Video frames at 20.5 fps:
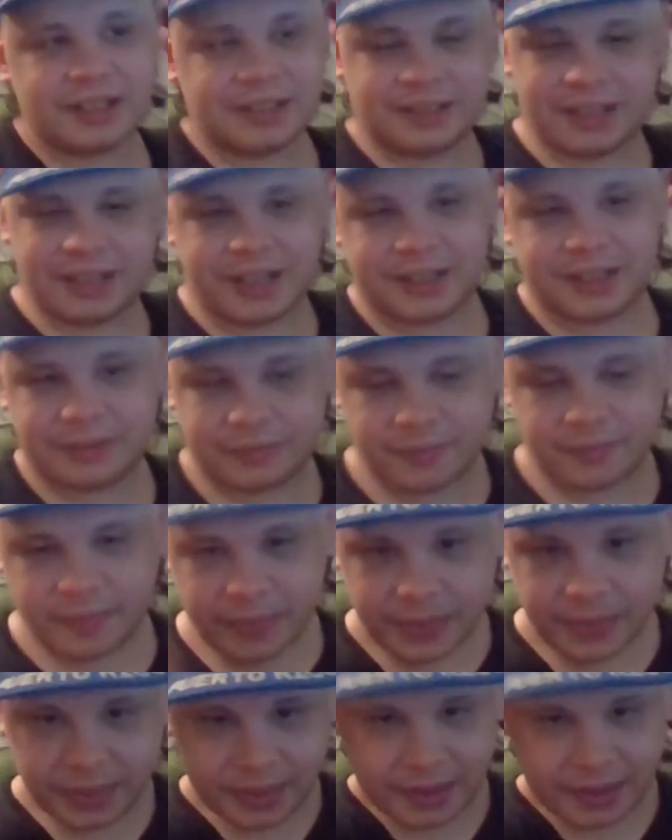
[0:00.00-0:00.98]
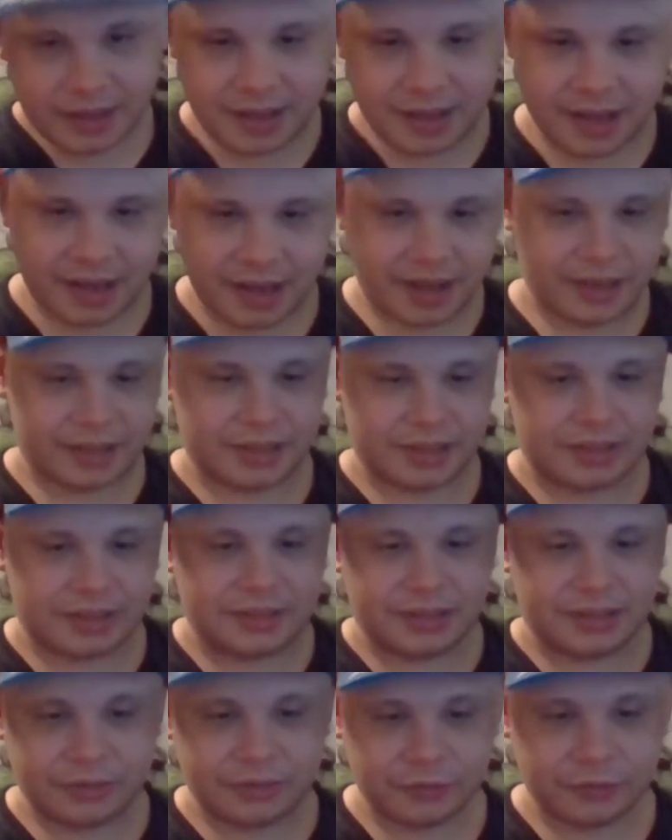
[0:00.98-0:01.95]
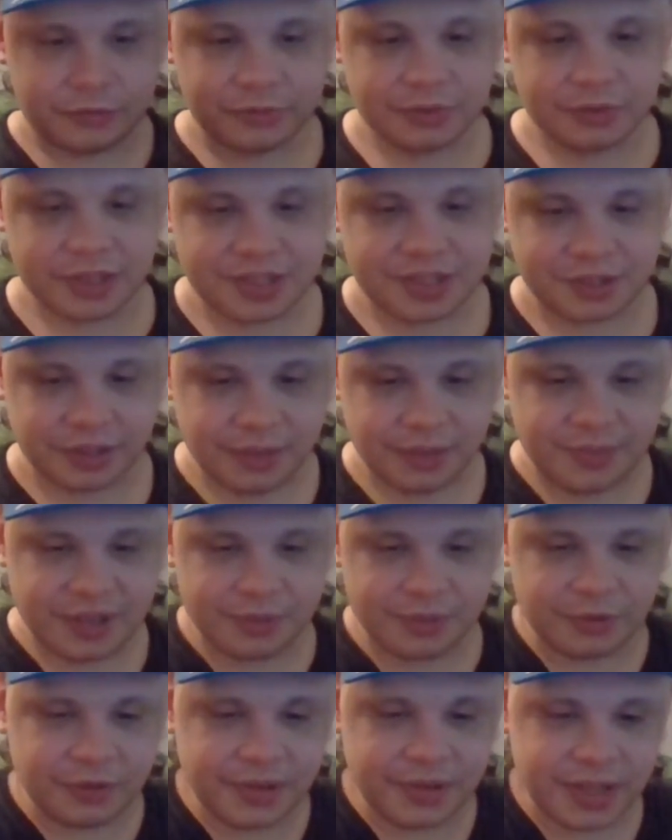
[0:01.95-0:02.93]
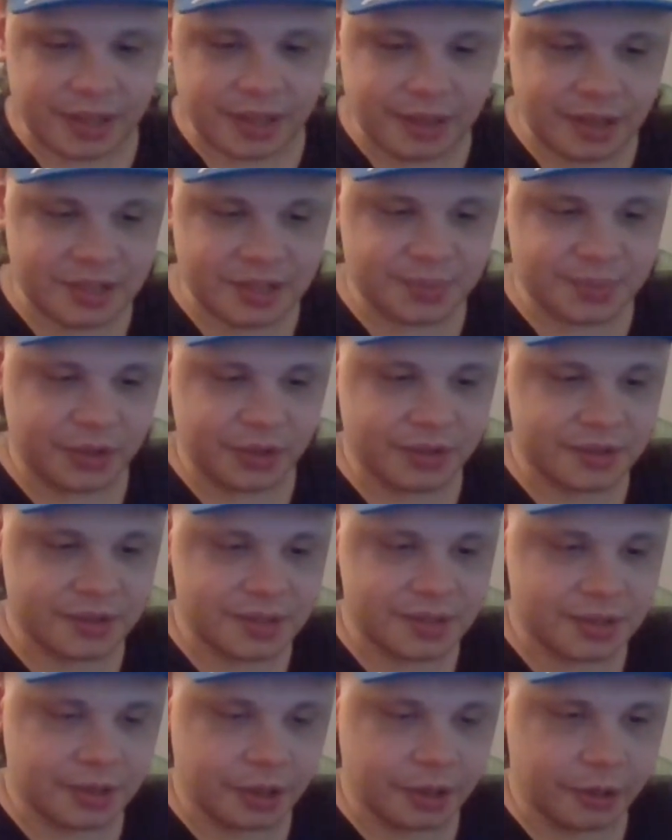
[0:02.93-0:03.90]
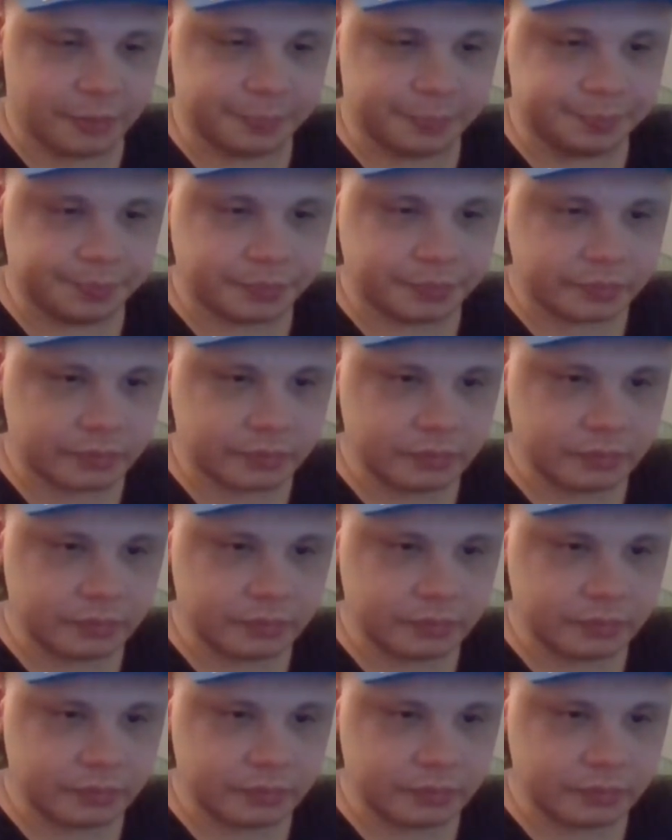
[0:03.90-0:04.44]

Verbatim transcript: like, yeah, it's going to be a movie that that spawns um,